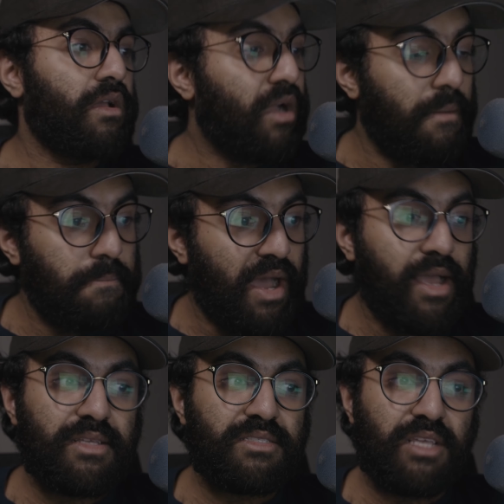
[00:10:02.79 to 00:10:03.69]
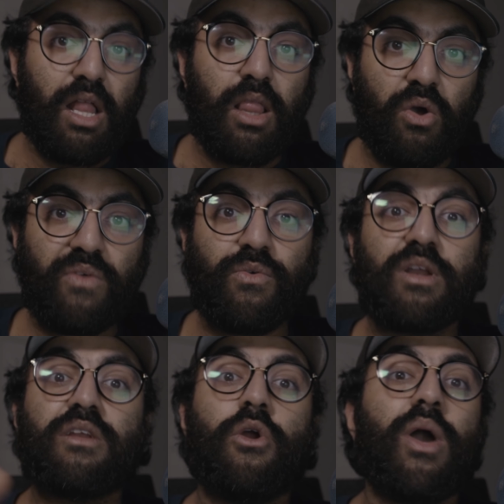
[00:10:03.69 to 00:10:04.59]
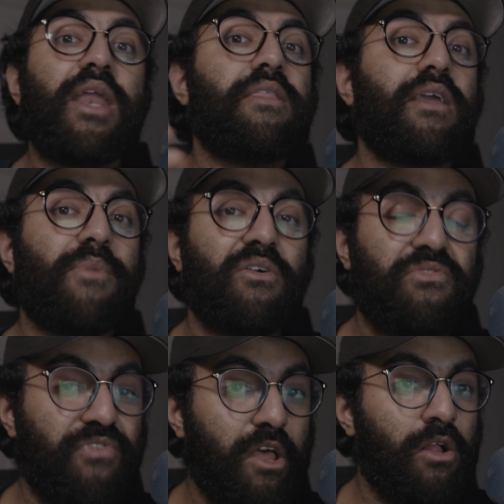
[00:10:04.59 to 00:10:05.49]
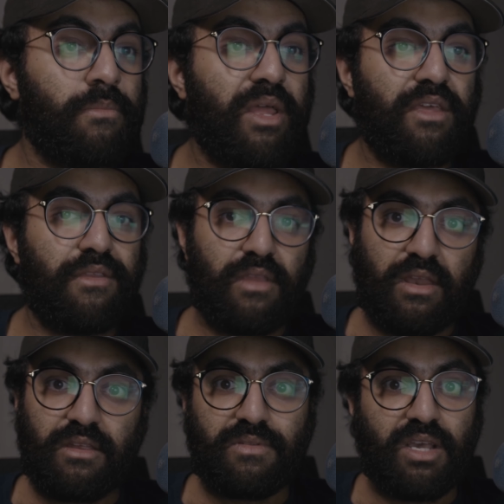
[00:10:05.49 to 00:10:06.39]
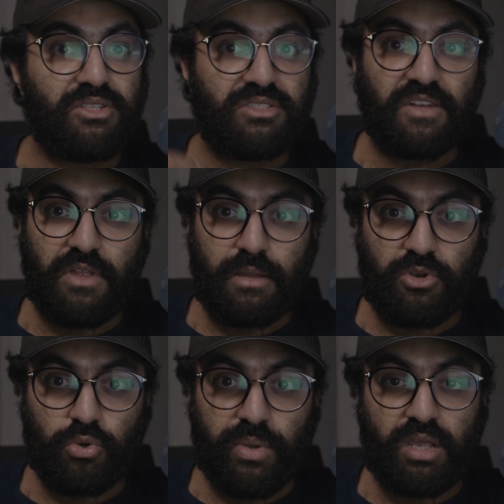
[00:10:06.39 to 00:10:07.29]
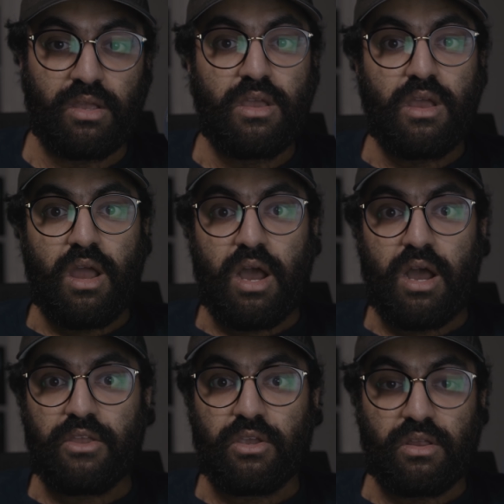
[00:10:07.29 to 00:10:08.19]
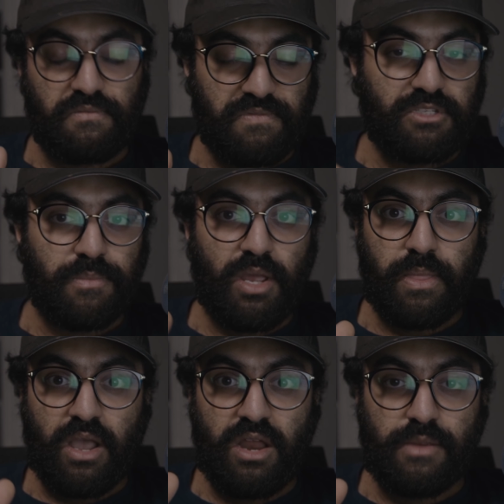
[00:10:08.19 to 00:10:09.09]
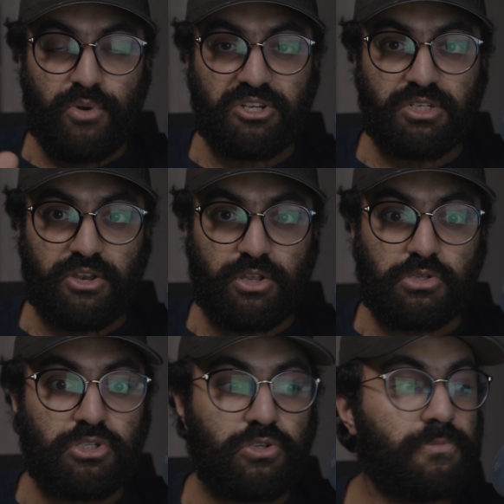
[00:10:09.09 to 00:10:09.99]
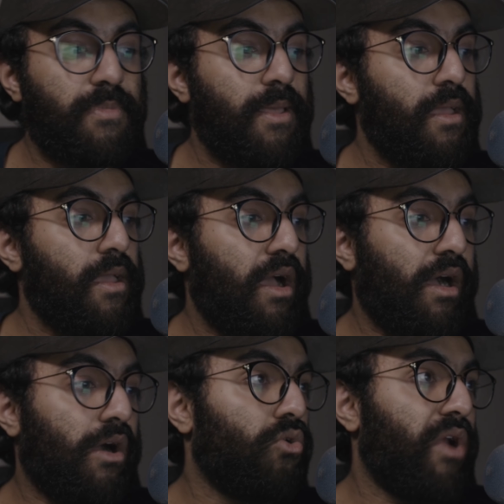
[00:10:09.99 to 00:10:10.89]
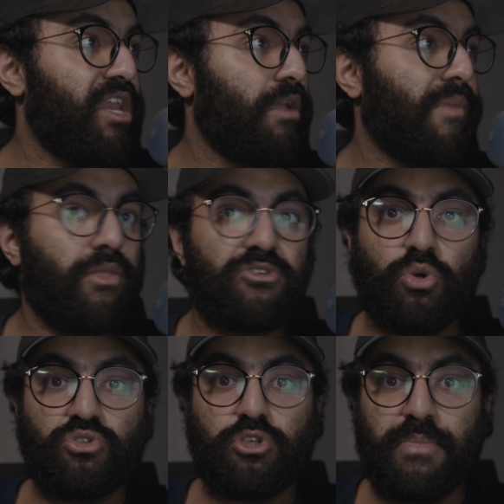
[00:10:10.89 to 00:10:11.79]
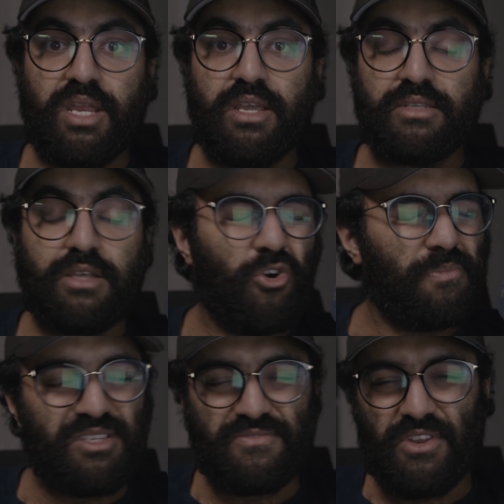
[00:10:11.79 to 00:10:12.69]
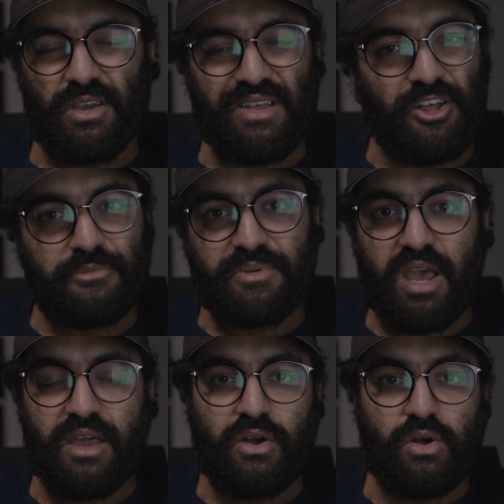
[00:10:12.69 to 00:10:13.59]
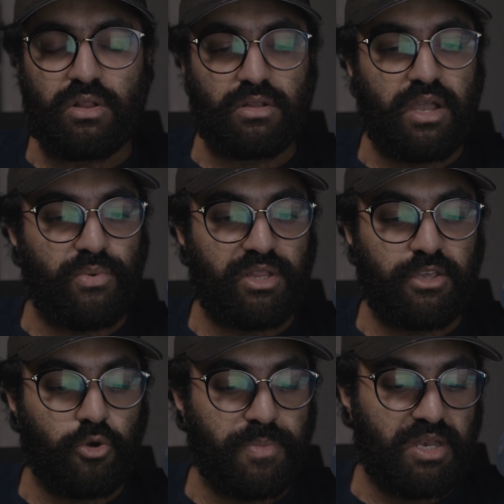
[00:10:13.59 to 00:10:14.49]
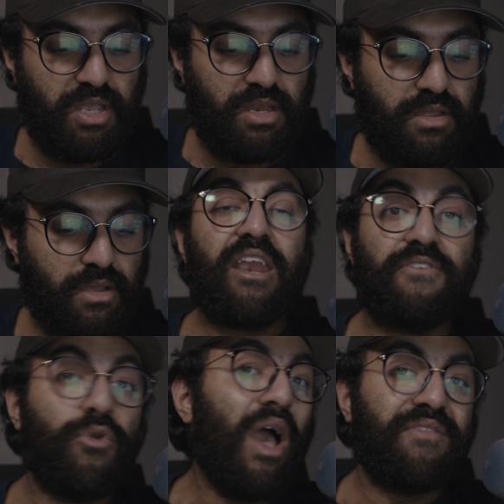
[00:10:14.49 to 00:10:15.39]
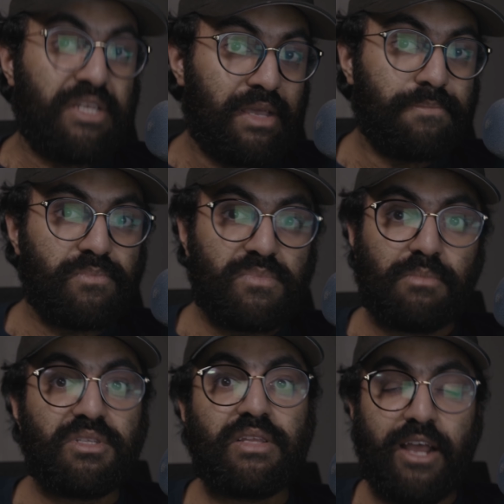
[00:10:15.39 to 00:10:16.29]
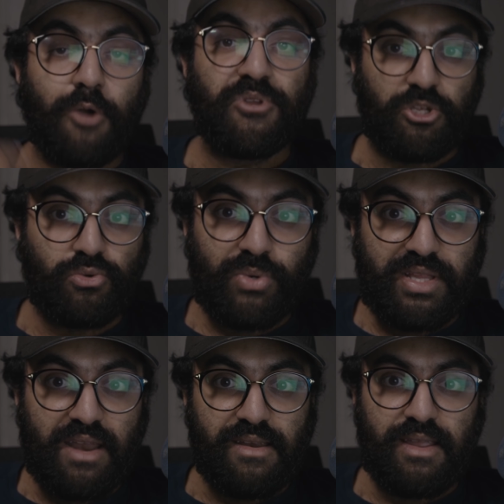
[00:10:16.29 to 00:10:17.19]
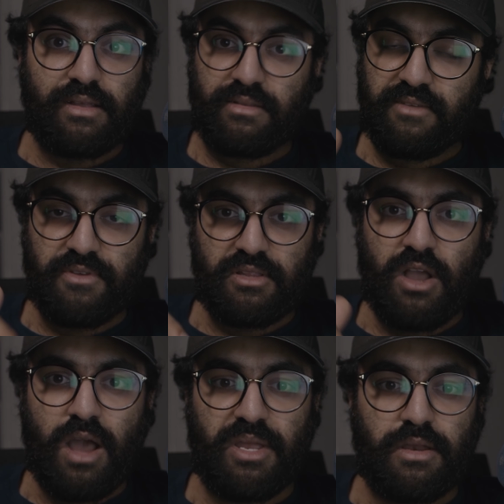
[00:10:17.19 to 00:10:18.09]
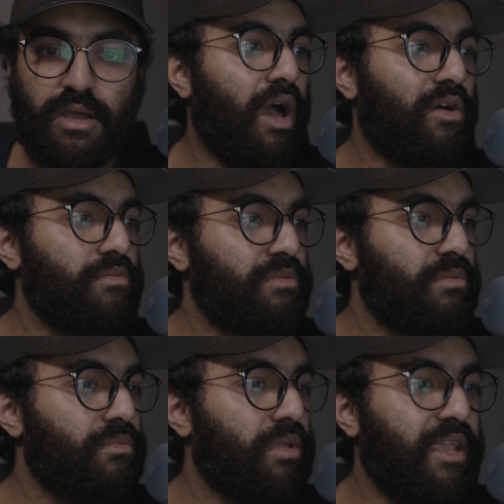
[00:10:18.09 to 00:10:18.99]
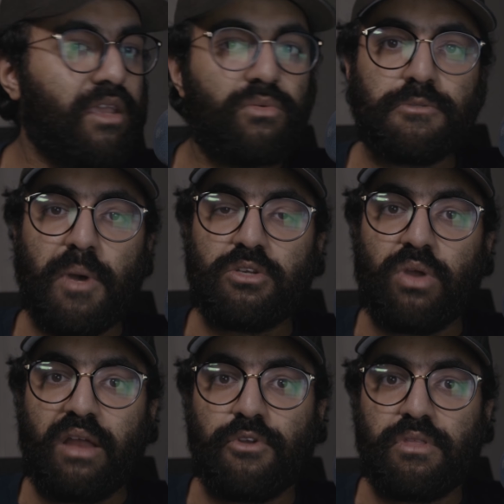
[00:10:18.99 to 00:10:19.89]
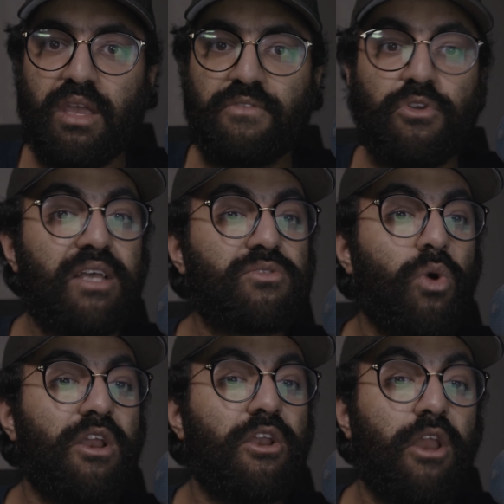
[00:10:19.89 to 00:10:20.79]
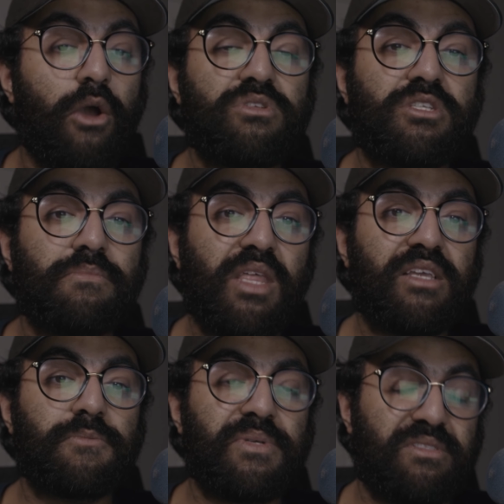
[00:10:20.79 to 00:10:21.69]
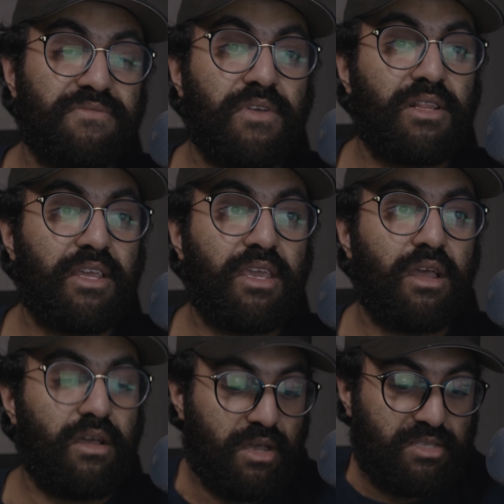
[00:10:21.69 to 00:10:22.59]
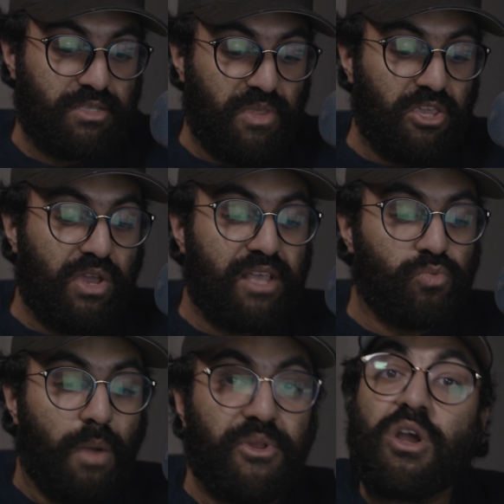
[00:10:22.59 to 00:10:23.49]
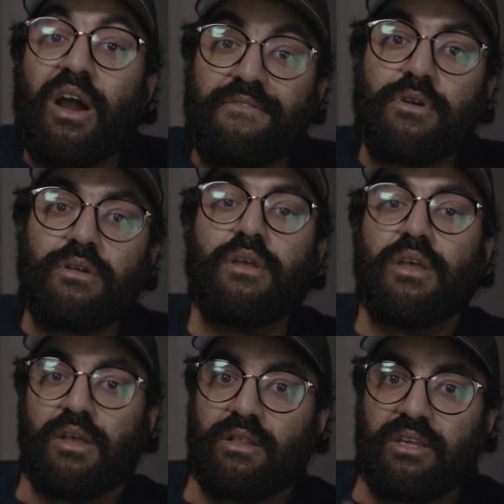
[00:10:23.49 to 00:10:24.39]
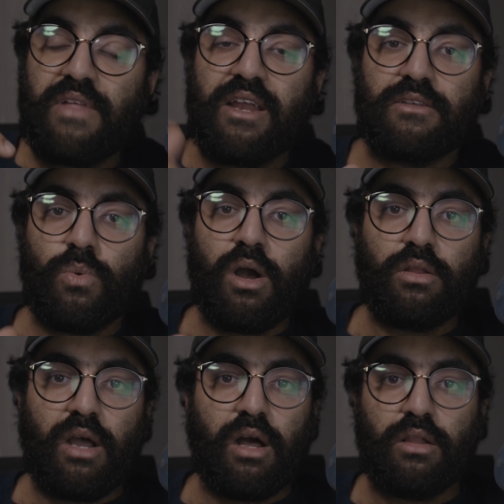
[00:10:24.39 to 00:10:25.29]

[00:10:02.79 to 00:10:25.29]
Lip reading: Come by, say hello. If you want to know anything about film and any of the other stuff that I'm doing, you can visit me on the Connie Project on YouTube or any of my other social medias. I hope this video helped at all. I really hope it did. And if you have a tip, something that helped you with editing, leave it in the comment. I'll like and respond to everything. If you guys want to know something specifically, something you guys want me to cover, leave that as well.